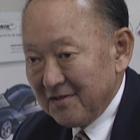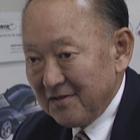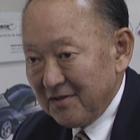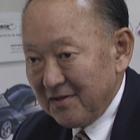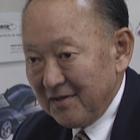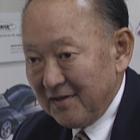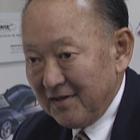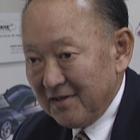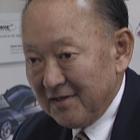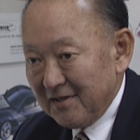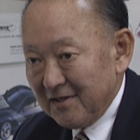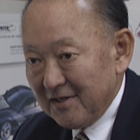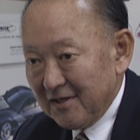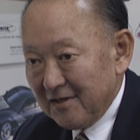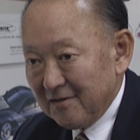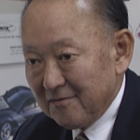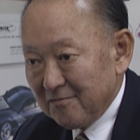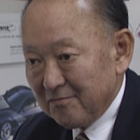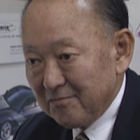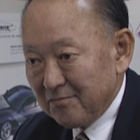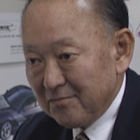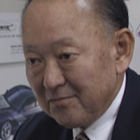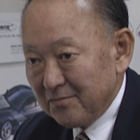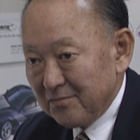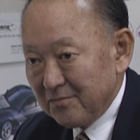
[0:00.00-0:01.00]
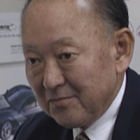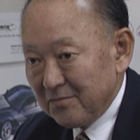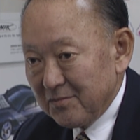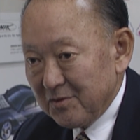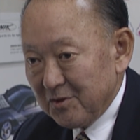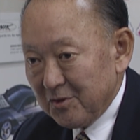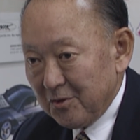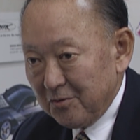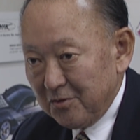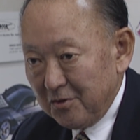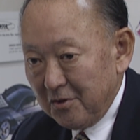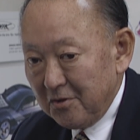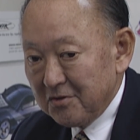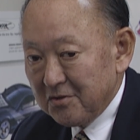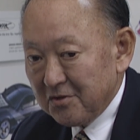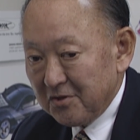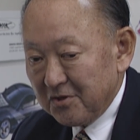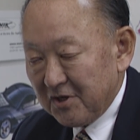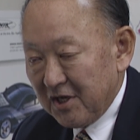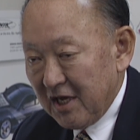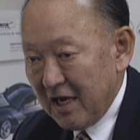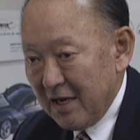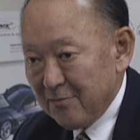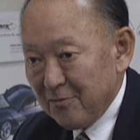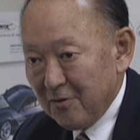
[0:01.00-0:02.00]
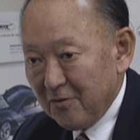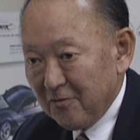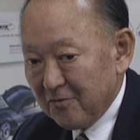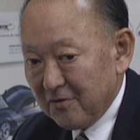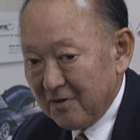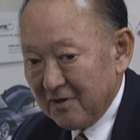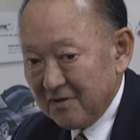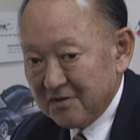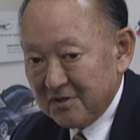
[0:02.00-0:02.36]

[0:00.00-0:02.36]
And so Knudsen came over to